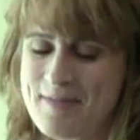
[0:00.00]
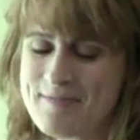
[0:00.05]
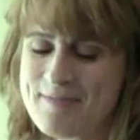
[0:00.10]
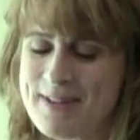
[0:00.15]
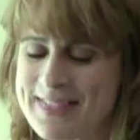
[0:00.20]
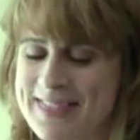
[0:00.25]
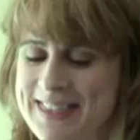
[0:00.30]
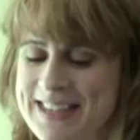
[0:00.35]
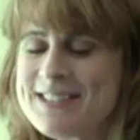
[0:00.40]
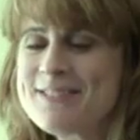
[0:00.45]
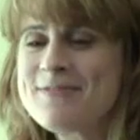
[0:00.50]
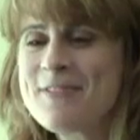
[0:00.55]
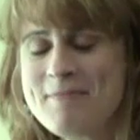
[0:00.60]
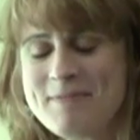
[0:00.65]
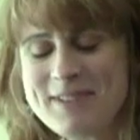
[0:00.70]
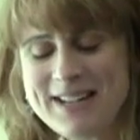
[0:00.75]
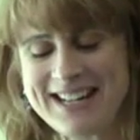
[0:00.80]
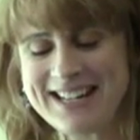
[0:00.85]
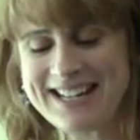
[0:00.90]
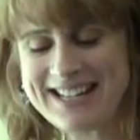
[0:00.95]
But this
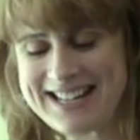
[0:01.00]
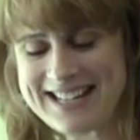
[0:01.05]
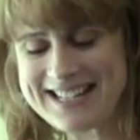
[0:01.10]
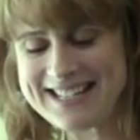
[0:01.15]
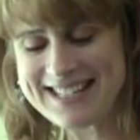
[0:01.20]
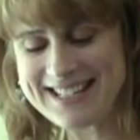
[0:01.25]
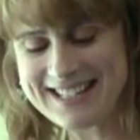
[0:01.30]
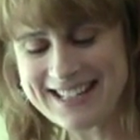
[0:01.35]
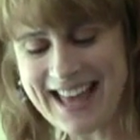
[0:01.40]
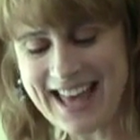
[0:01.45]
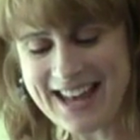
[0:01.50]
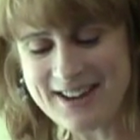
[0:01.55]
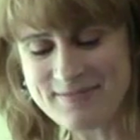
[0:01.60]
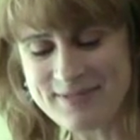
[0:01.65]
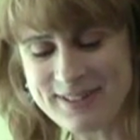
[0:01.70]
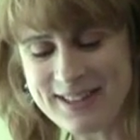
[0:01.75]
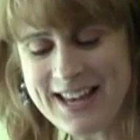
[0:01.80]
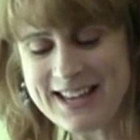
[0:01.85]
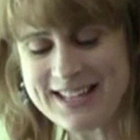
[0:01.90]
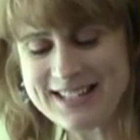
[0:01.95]
femininity still had a
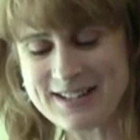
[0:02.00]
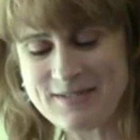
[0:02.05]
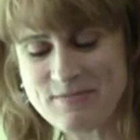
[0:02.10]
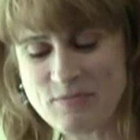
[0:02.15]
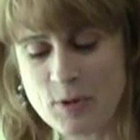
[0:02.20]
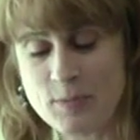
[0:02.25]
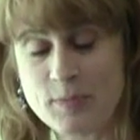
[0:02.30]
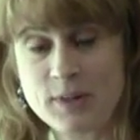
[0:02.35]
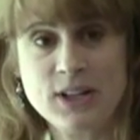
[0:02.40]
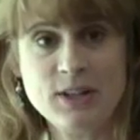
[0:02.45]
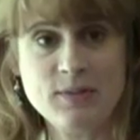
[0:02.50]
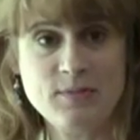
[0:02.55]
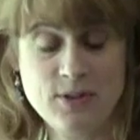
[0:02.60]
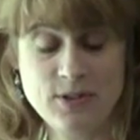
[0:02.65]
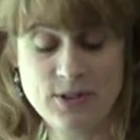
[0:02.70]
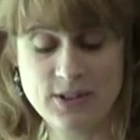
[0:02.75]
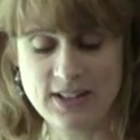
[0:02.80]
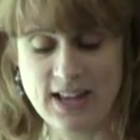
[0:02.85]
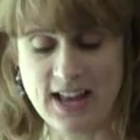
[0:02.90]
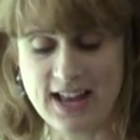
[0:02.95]
place in Mormon
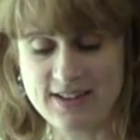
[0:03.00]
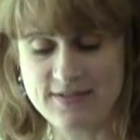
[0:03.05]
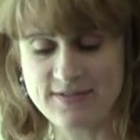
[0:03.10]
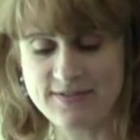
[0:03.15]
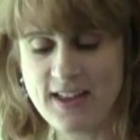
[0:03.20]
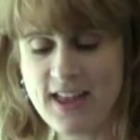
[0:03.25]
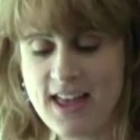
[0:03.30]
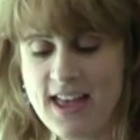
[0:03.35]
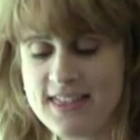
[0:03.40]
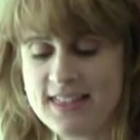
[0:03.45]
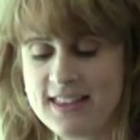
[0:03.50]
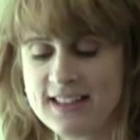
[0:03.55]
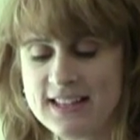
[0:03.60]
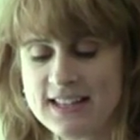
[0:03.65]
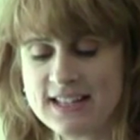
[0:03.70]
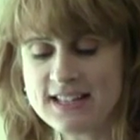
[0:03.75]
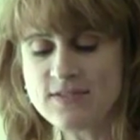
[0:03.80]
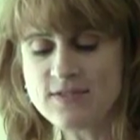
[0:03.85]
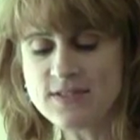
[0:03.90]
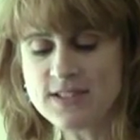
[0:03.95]
communal life. The
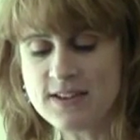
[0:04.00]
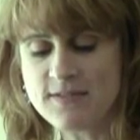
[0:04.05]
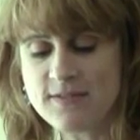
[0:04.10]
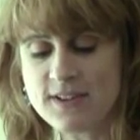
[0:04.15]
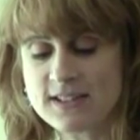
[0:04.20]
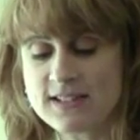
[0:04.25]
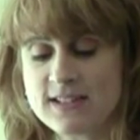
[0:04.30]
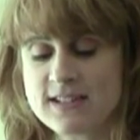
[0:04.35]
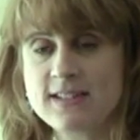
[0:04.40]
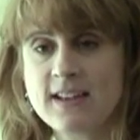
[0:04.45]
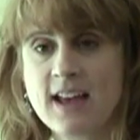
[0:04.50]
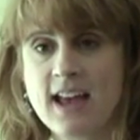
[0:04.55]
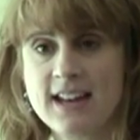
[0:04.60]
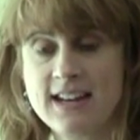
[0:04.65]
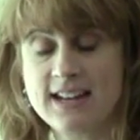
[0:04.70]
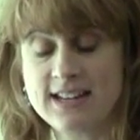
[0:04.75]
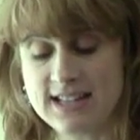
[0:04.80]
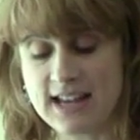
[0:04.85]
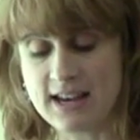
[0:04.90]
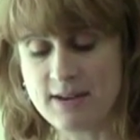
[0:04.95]
list of civic
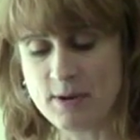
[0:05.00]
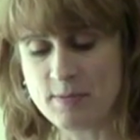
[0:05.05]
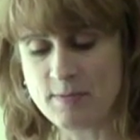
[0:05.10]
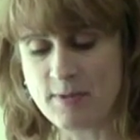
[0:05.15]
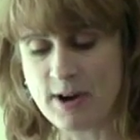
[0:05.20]
societies, Amy